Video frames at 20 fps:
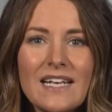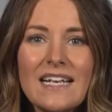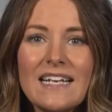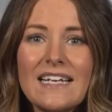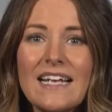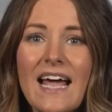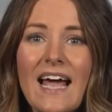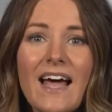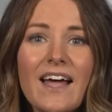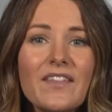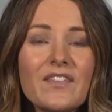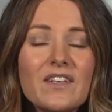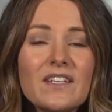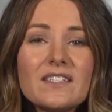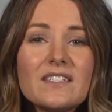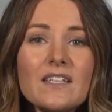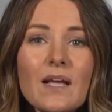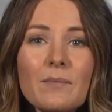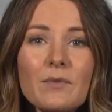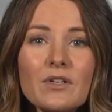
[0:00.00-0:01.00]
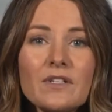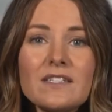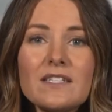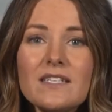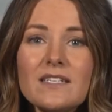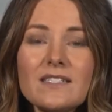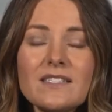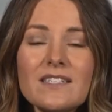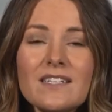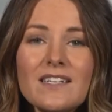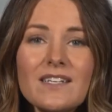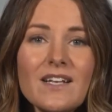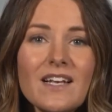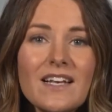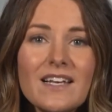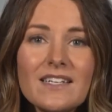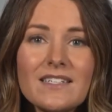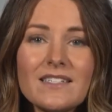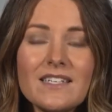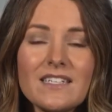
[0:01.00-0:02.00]
Yeah, this summer season
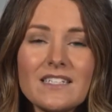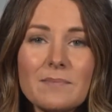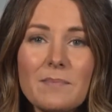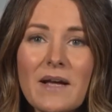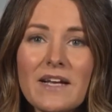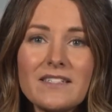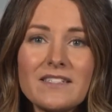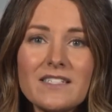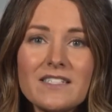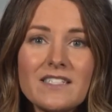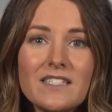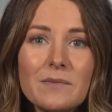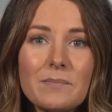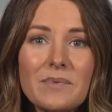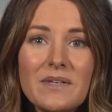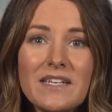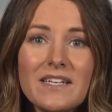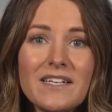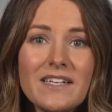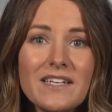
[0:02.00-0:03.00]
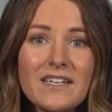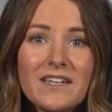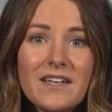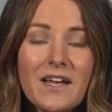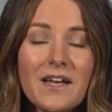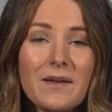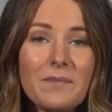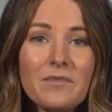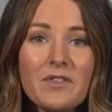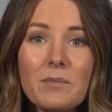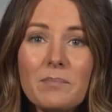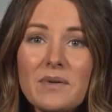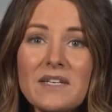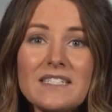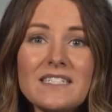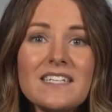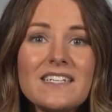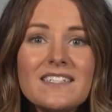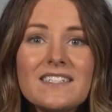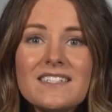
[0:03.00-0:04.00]
is expected to be the
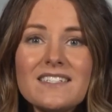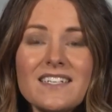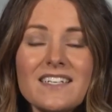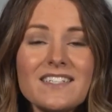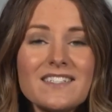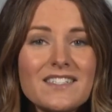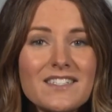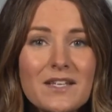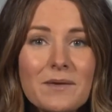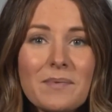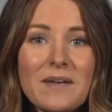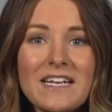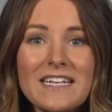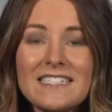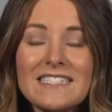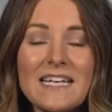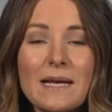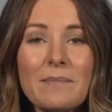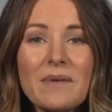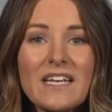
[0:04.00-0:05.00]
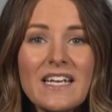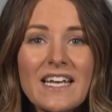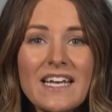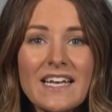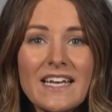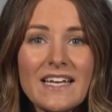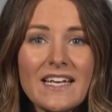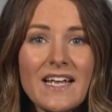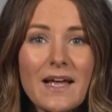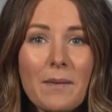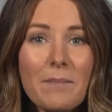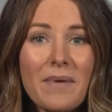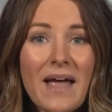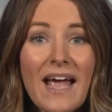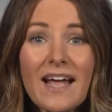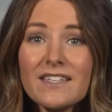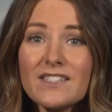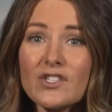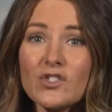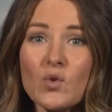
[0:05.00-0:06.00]
busiest since the pandemic hit,
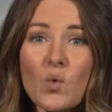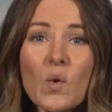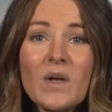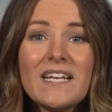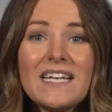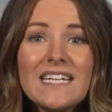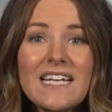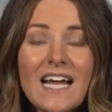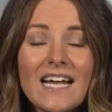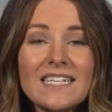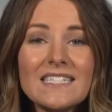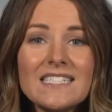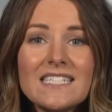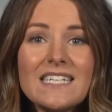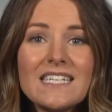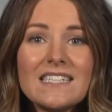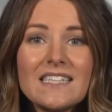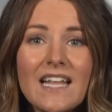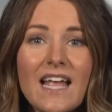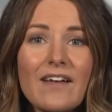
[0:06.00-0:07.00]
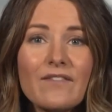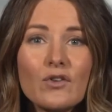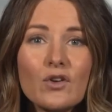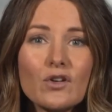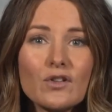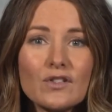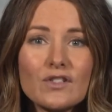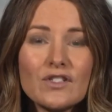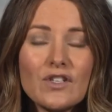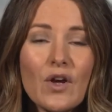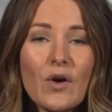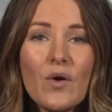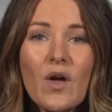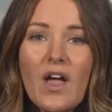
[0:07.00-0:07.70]
back to 2019 levels. So